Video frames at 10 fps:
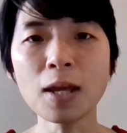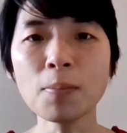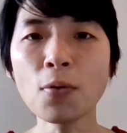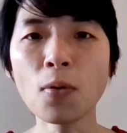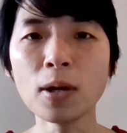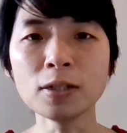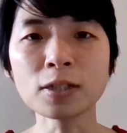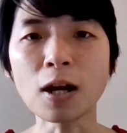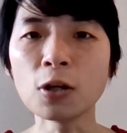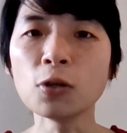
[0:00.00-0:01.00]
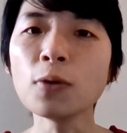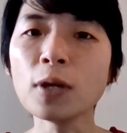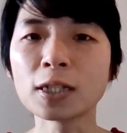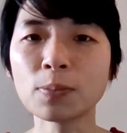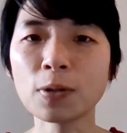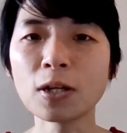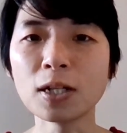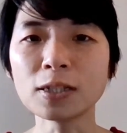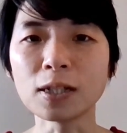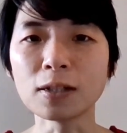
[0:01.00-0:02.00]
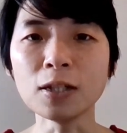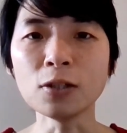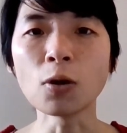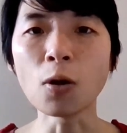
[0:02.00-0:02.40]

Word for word: pain points are you experiencing